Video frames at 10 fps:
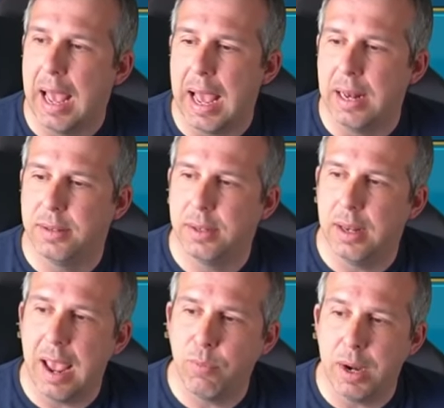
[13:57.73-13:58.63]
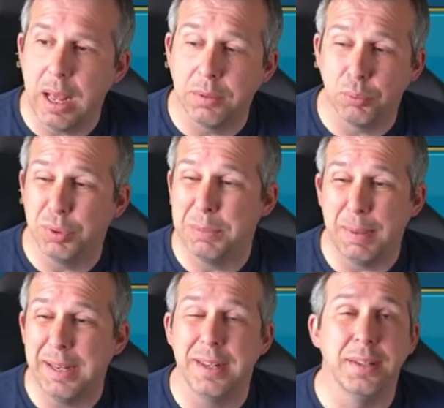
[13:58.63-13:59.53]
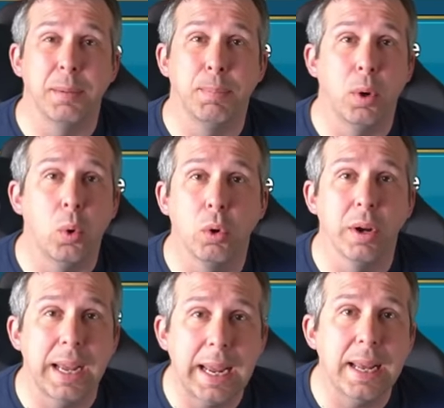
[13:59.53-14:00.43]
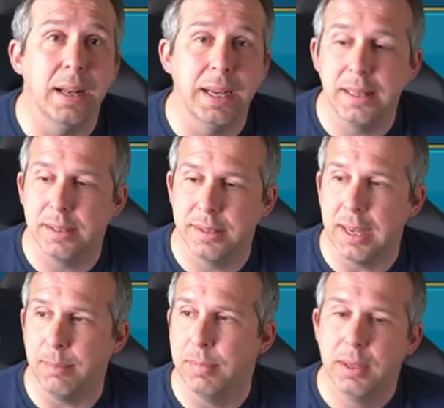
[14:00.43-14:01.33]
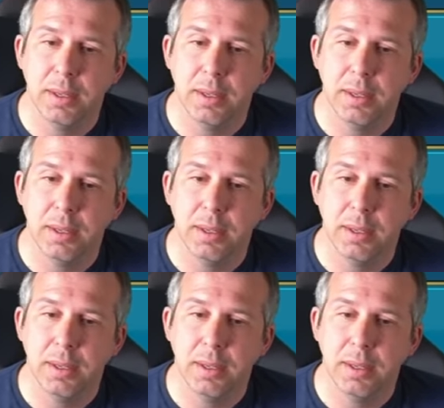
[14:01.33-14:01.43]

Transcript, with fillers: And everyone else is basically a support or a healer in the team.